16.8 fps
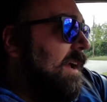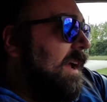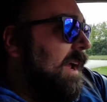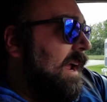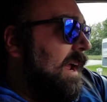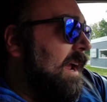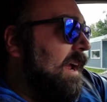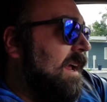
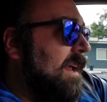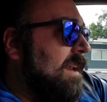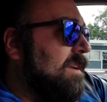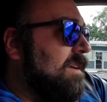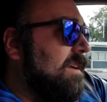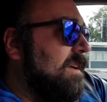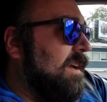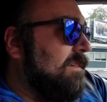
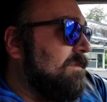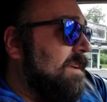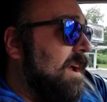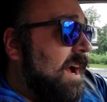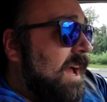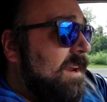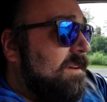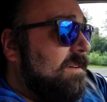And if
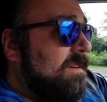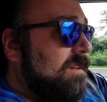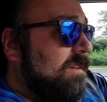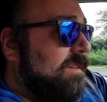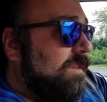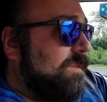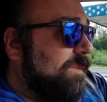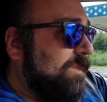not,
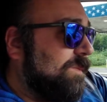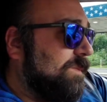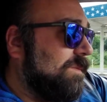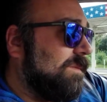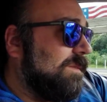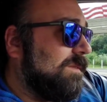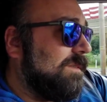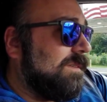
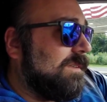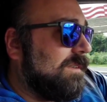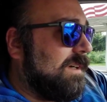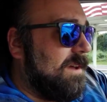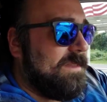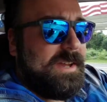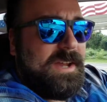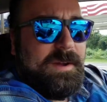
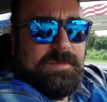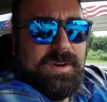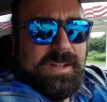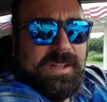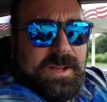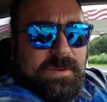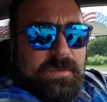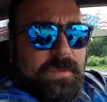I think I
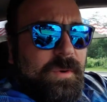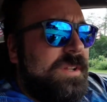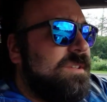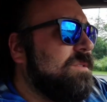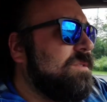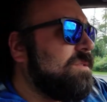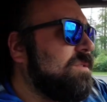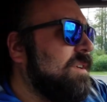brought like
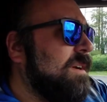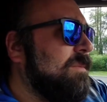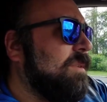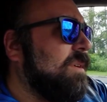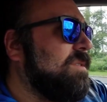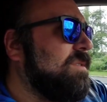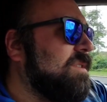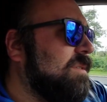one
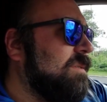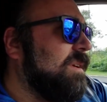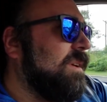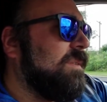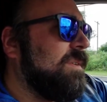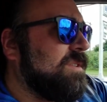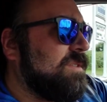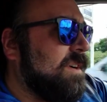streamer, so we
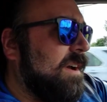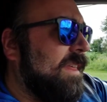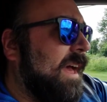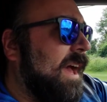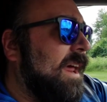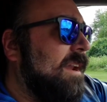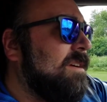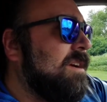can always try
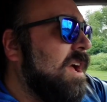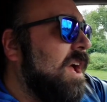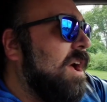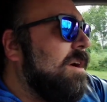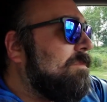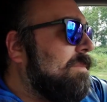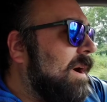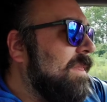that.
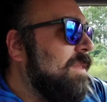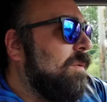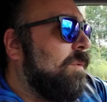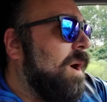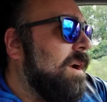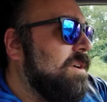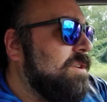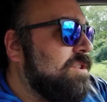But the
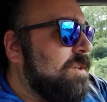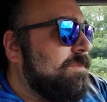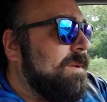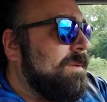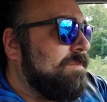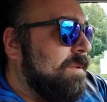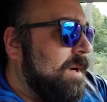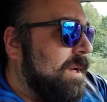water
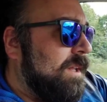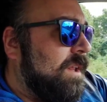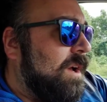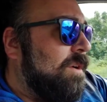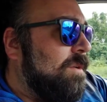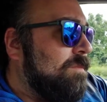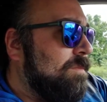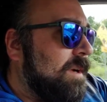should be pretty
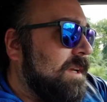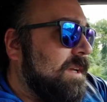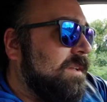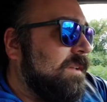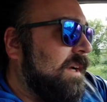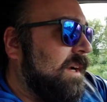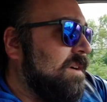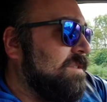low and pretty
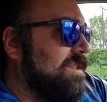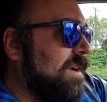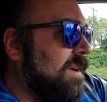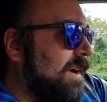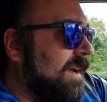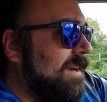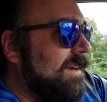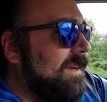clear,
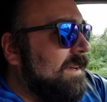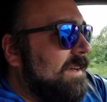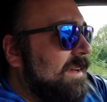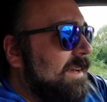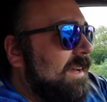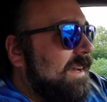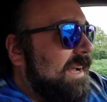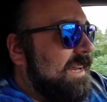so
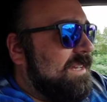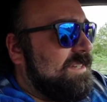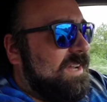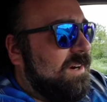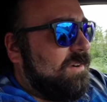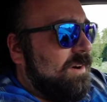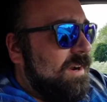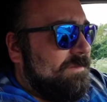it's
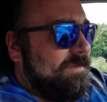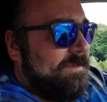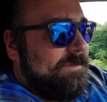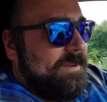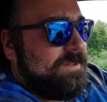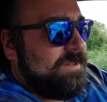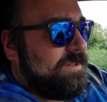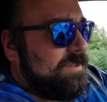not great for
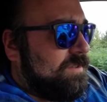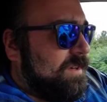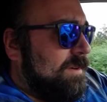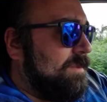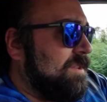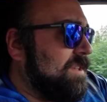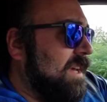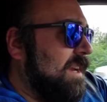fishing
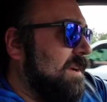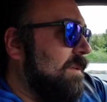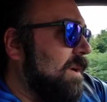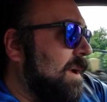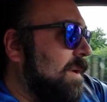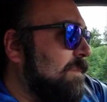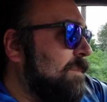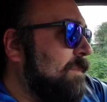streamers
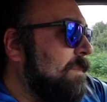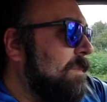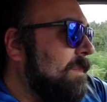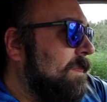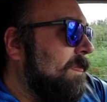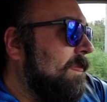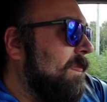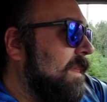anyway.
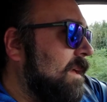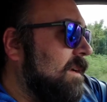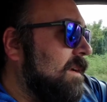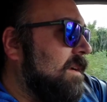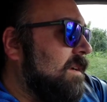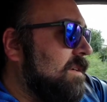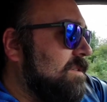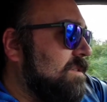
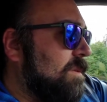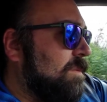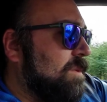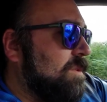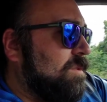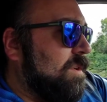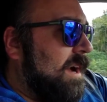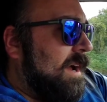So
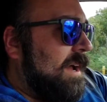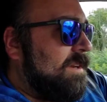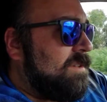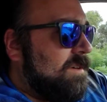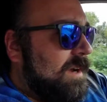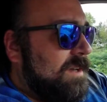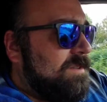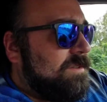we'll try
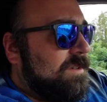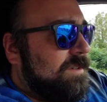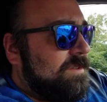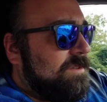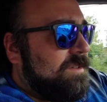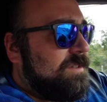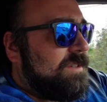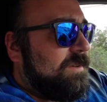
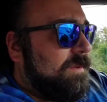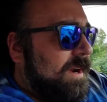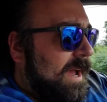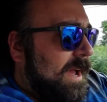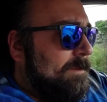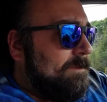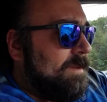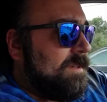terrestrials, see what
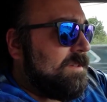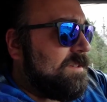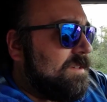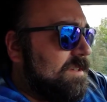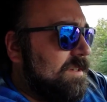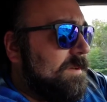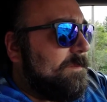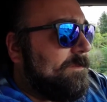
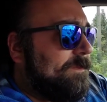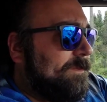happens.